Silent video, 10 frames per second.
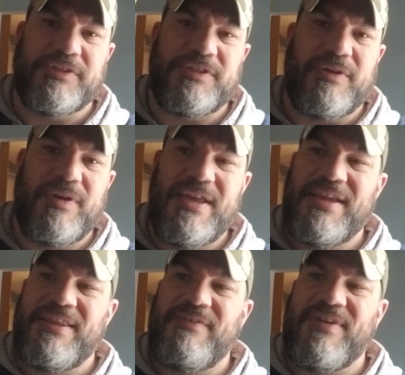So
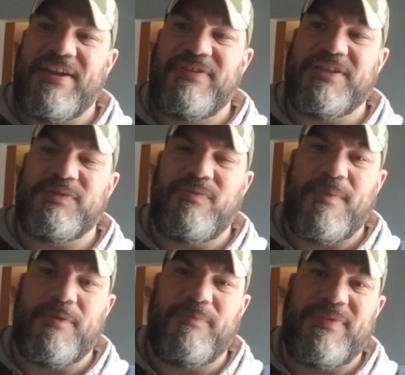they've got this
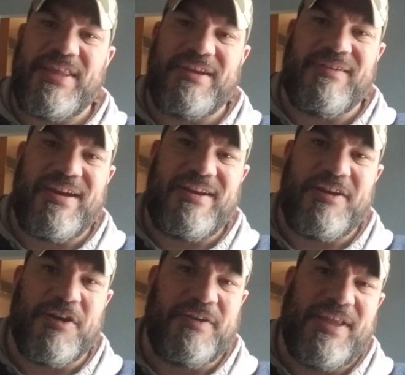rubber thing right
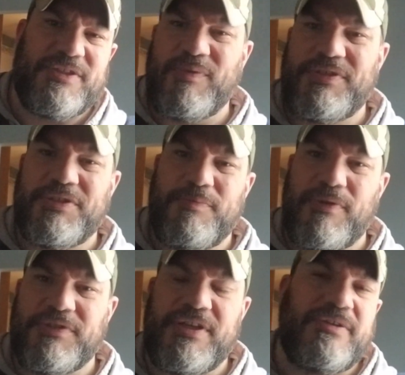here, and that's what you're
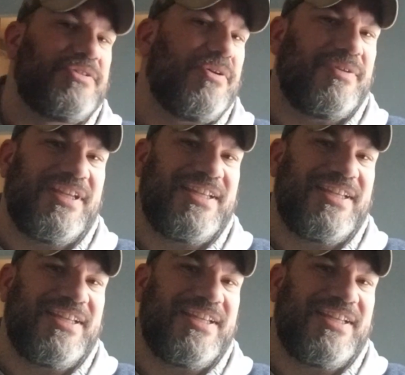supposed to do. So